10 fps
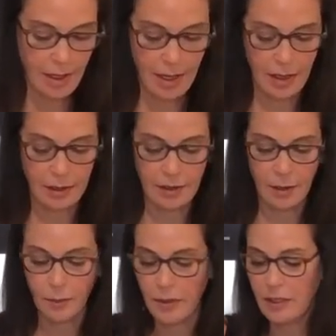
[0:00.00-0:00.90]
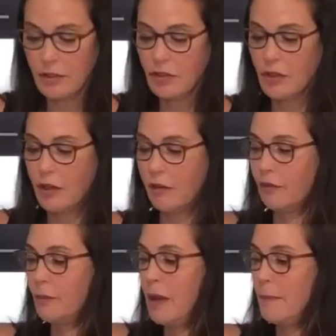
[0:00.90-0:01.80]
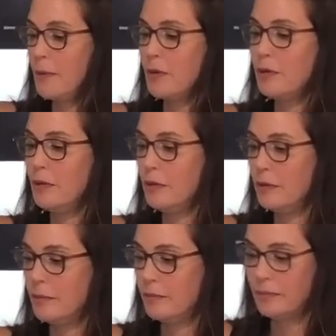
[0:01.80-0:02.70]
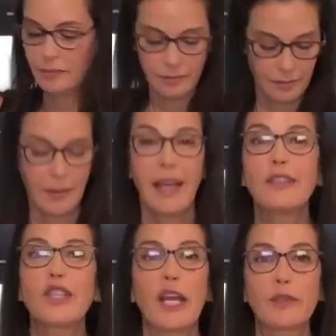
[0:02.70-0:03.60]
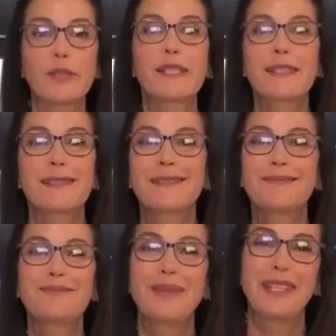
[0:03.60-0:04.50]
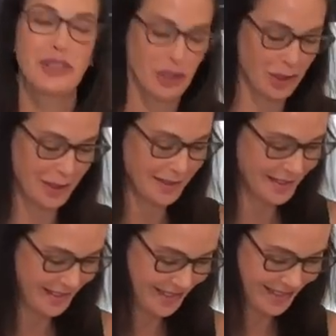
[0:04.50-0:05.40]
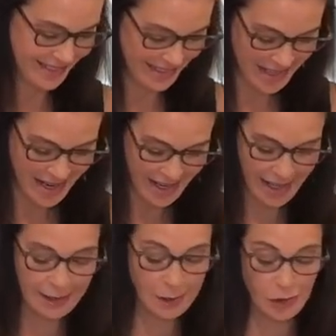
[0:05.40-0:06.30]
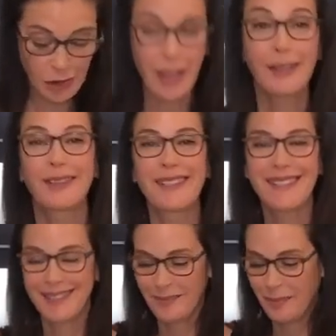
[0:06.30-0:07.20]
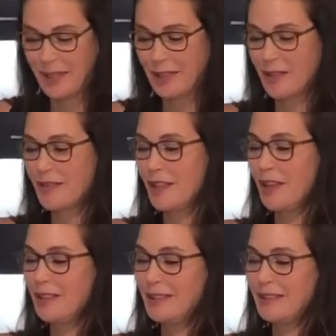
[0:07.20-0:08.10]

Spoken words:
and a pinch of pepper, a generous pinch, and a generous pinch of salt.